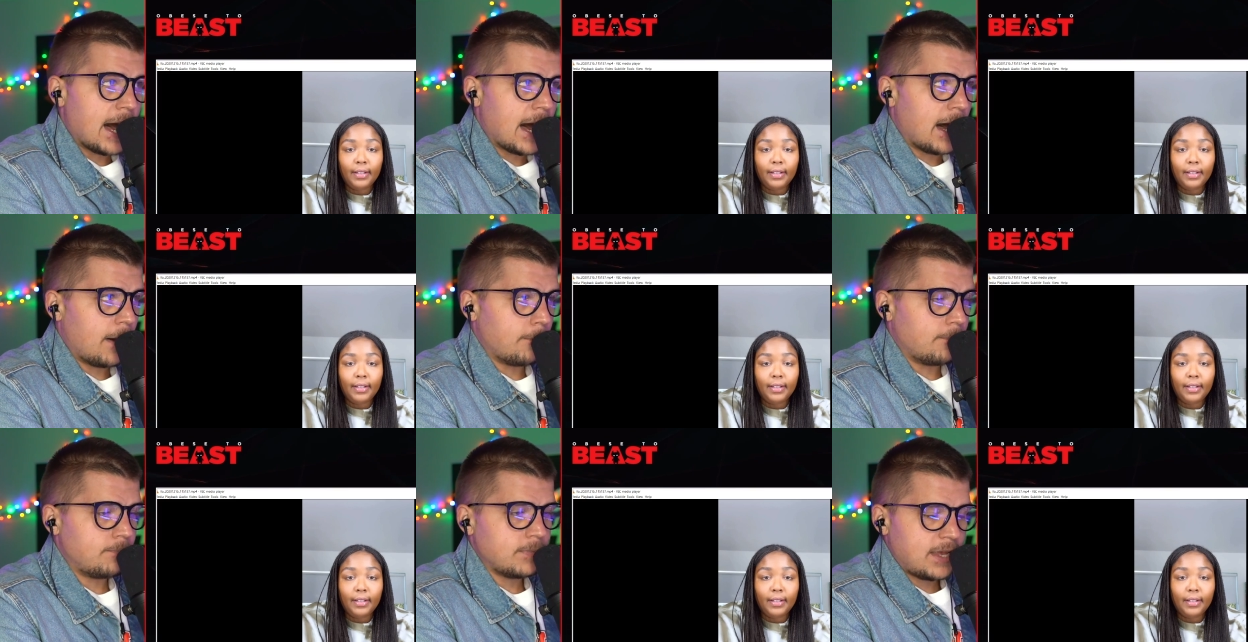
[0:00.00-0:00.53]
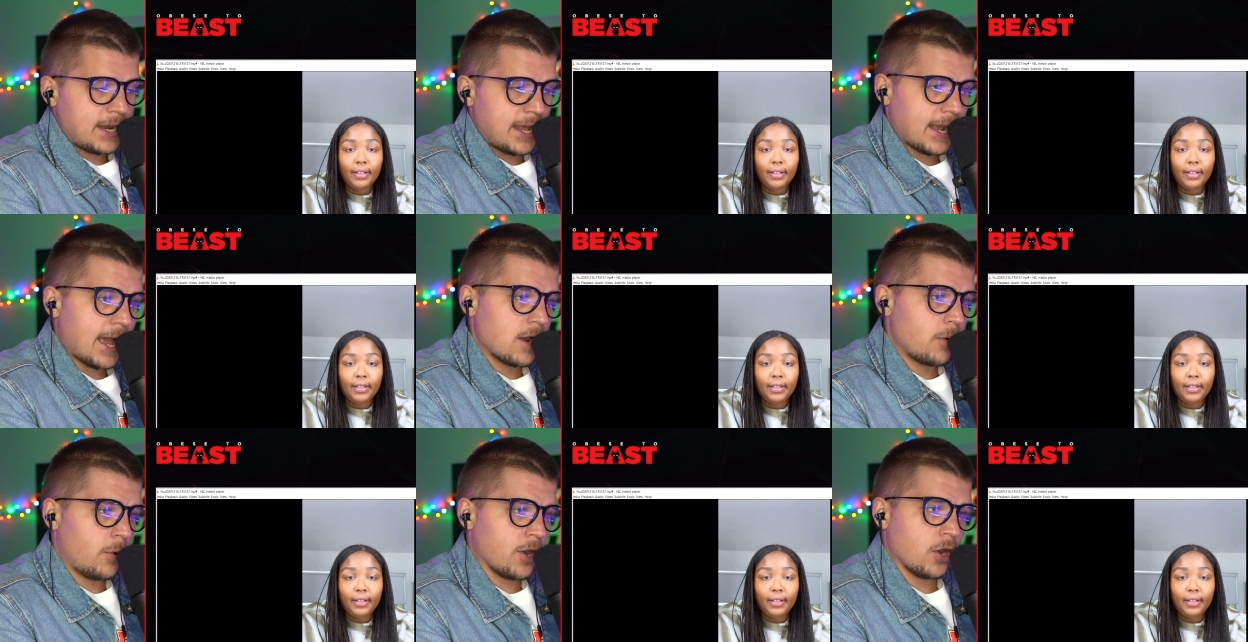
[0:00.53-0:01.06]
Speaker 1: Um, and
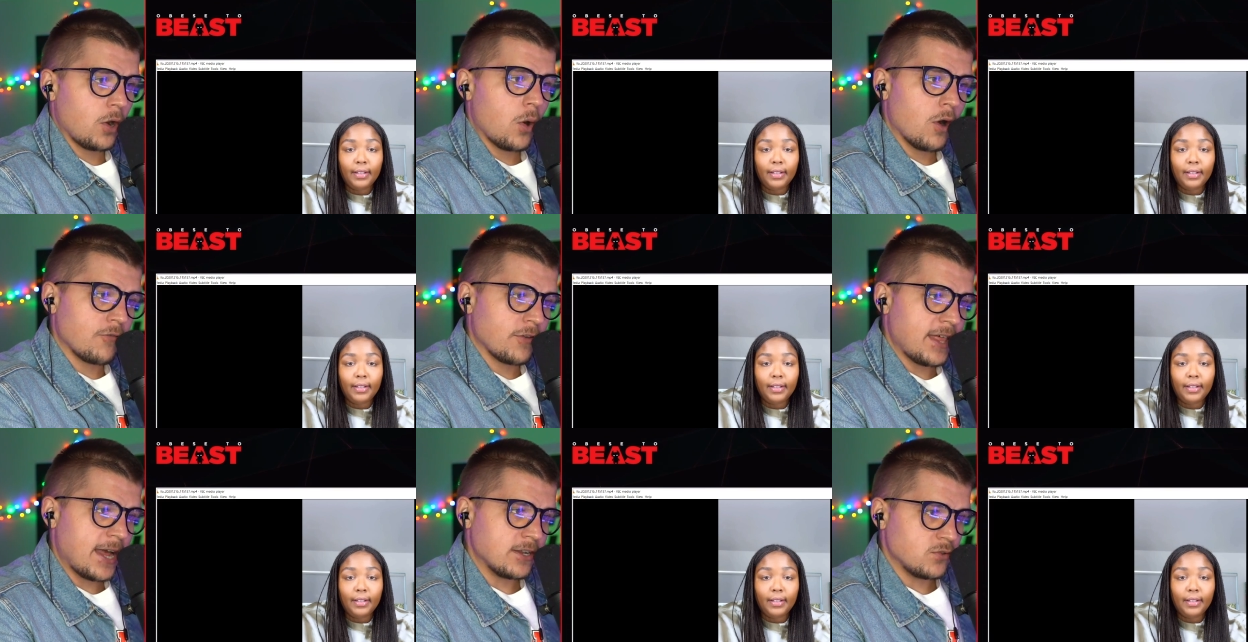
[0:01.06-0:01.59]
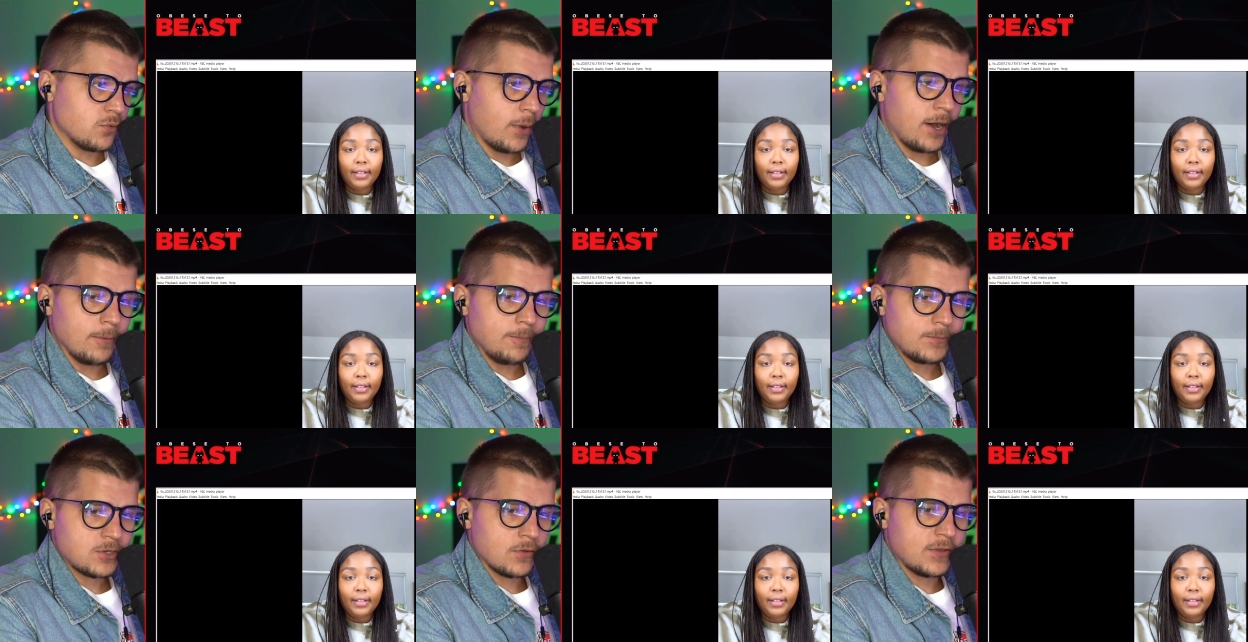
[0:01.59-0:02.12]
I kind of want to go over that as
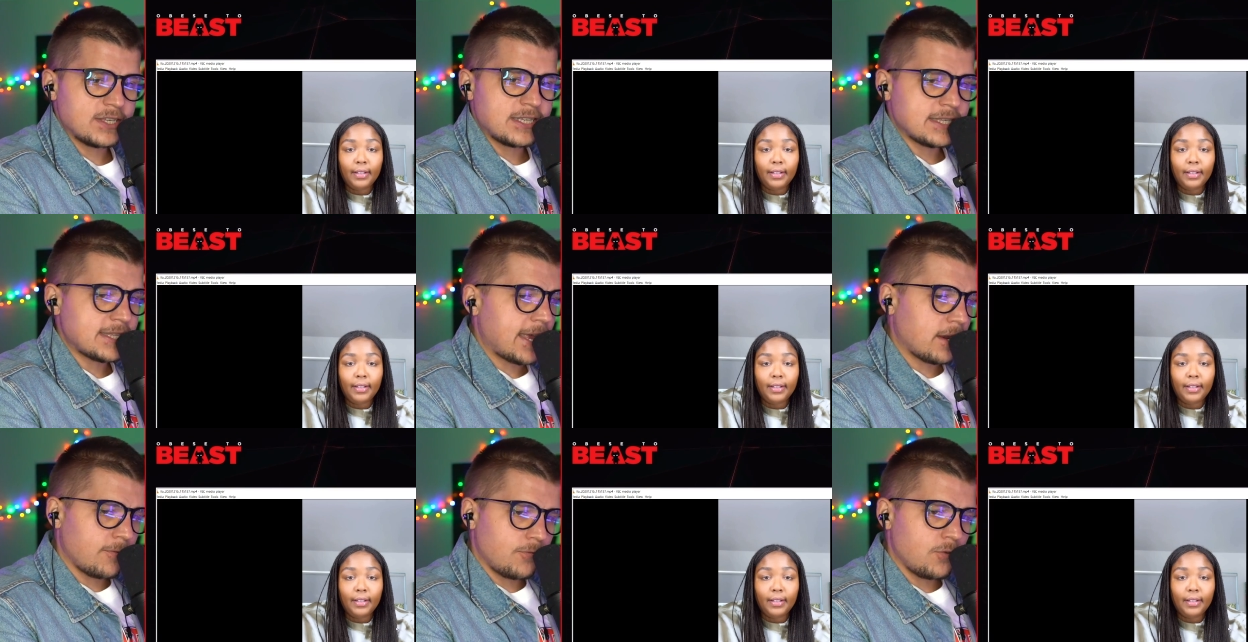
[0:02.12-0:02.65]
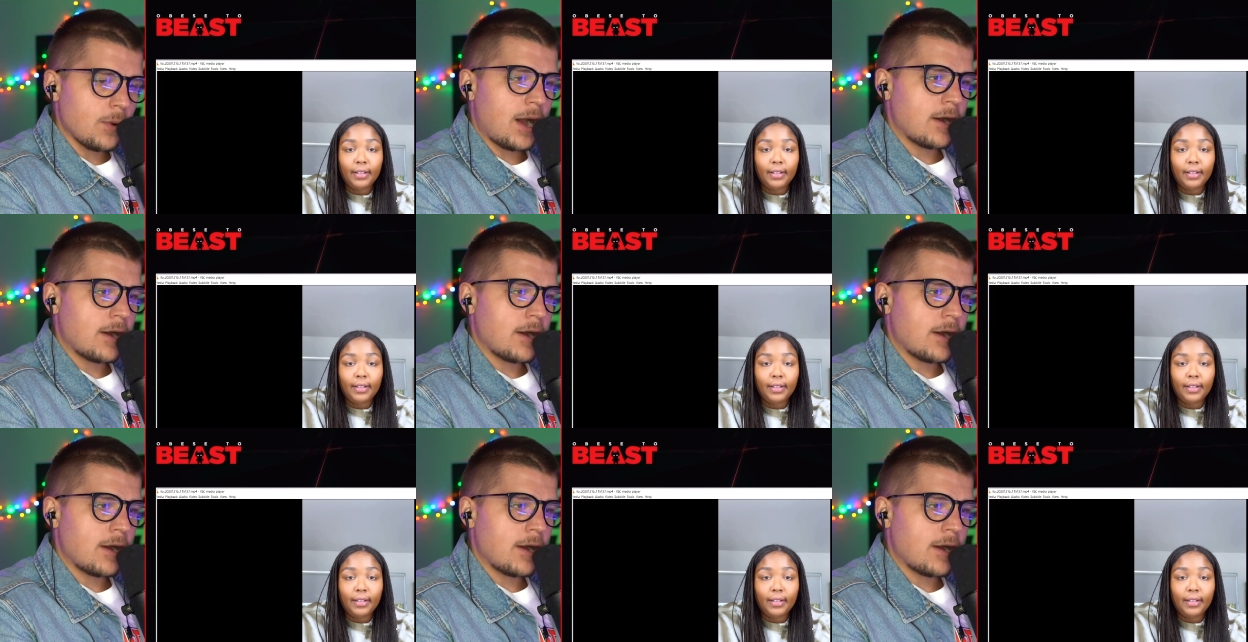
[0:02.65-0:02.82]
well. So this is like a